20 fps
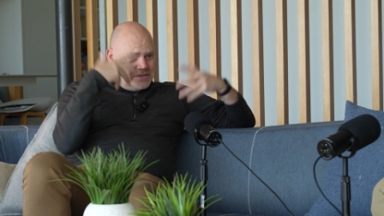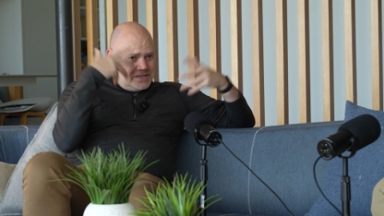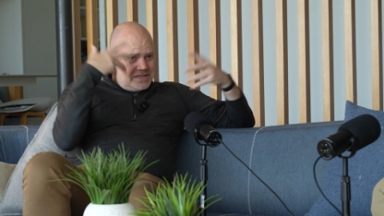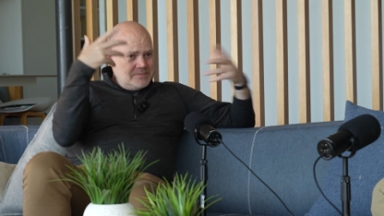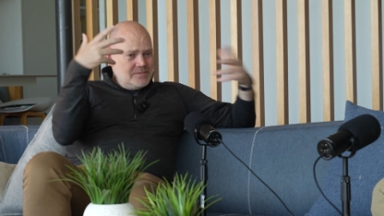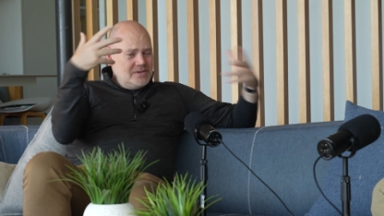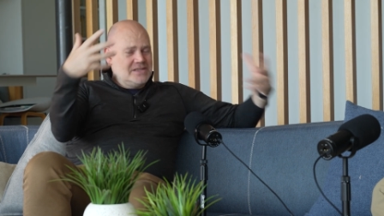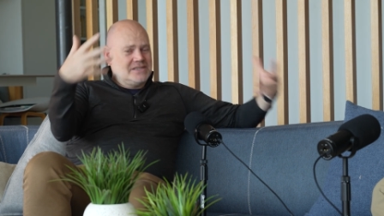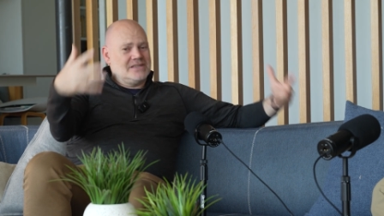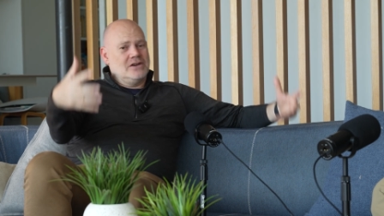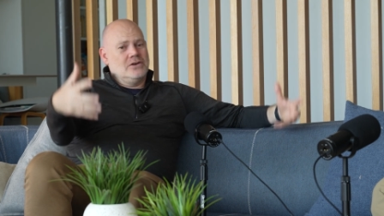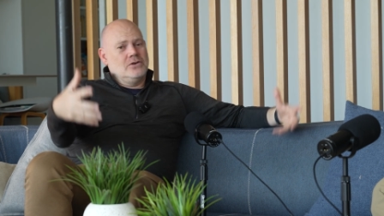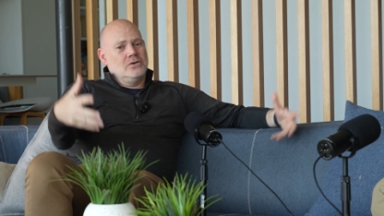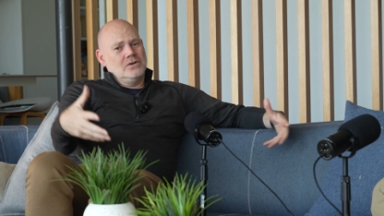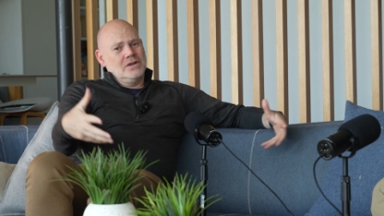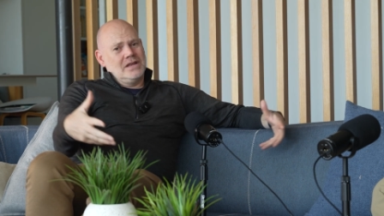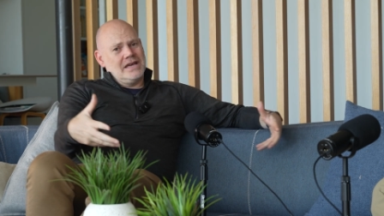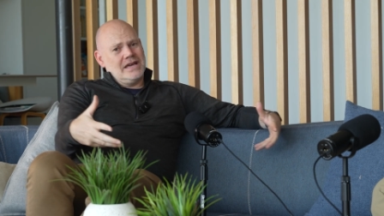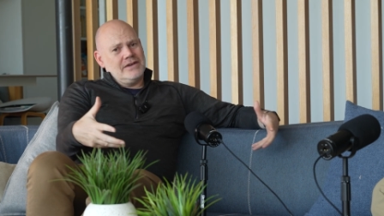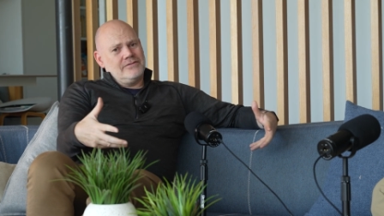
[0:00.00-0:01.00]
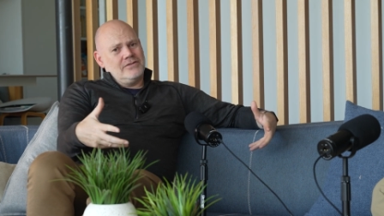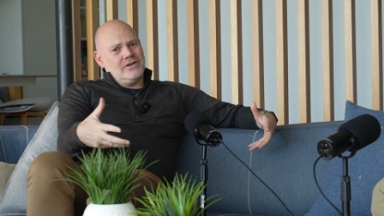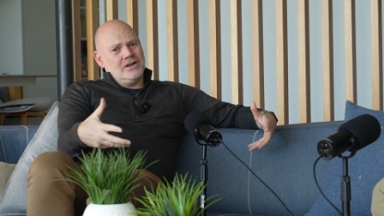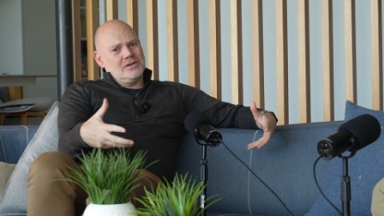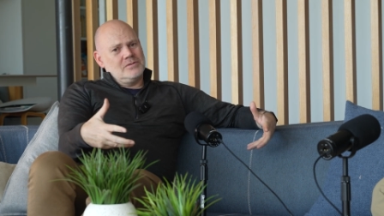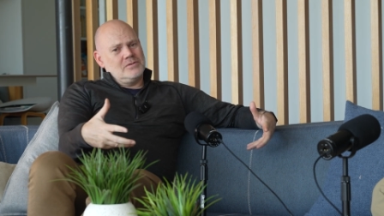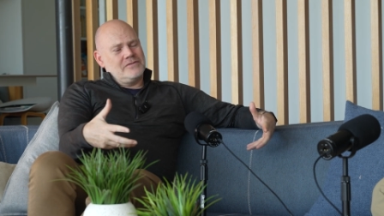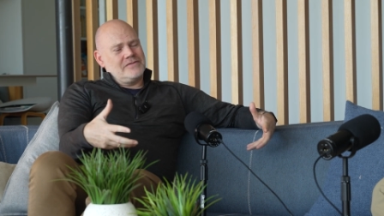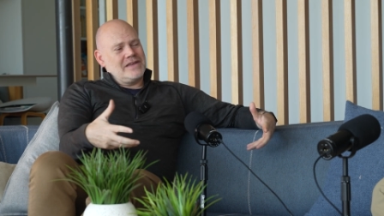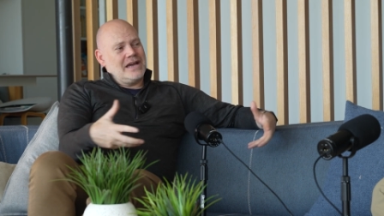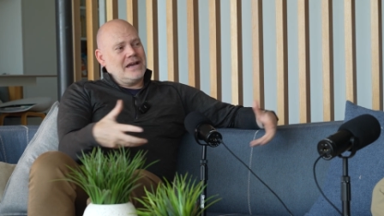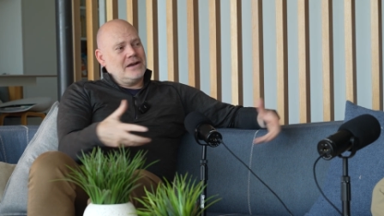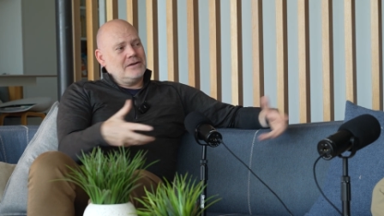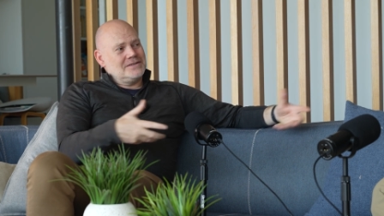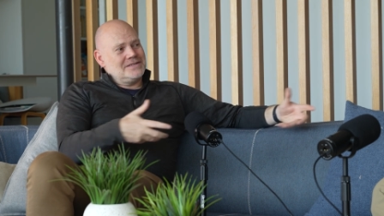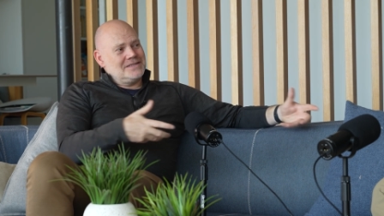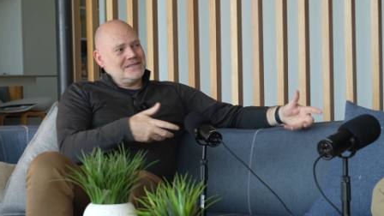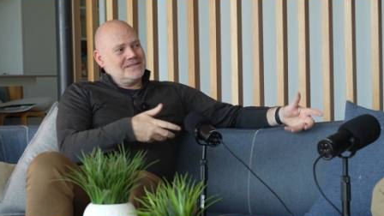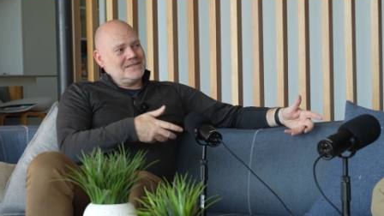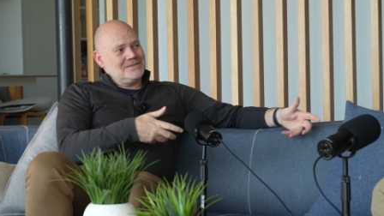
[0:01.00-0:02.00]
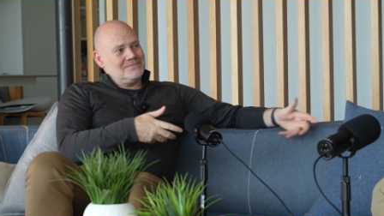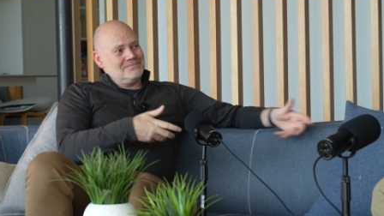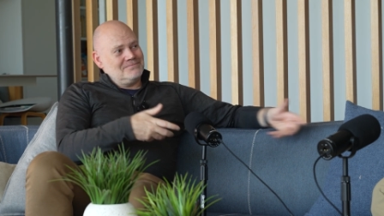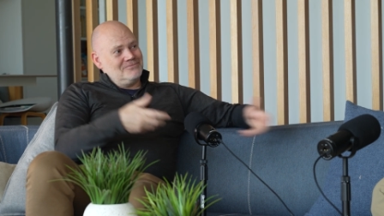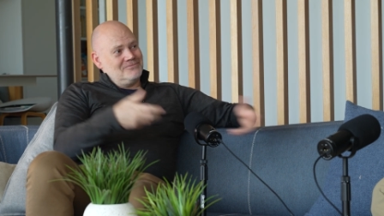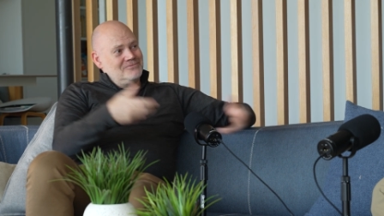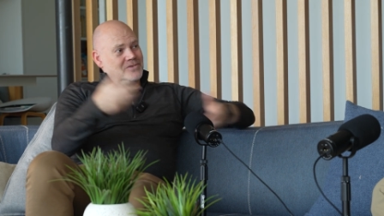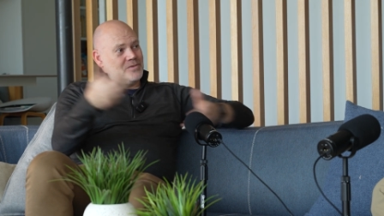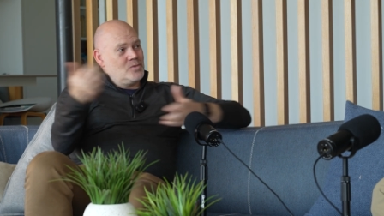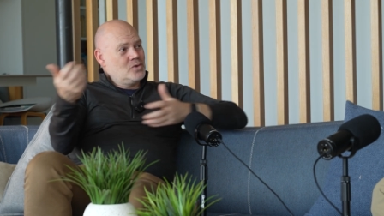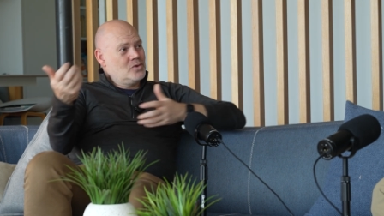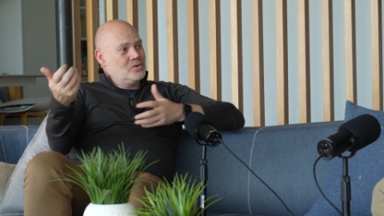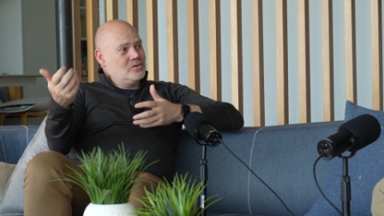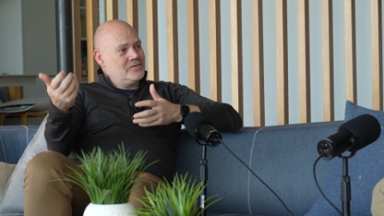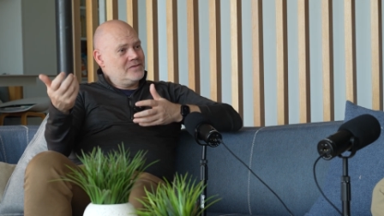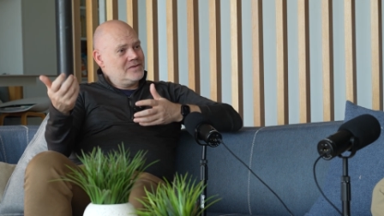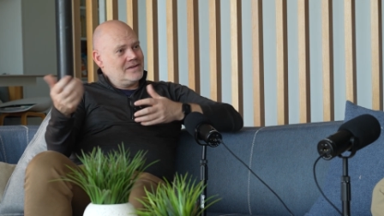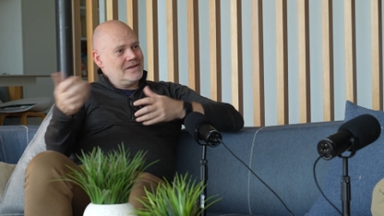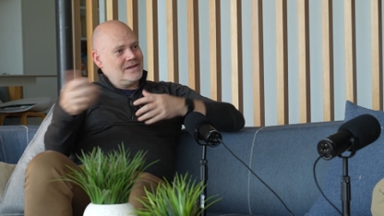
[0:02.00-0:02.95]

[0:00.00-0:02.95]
So that means the whole air volume of the house is removed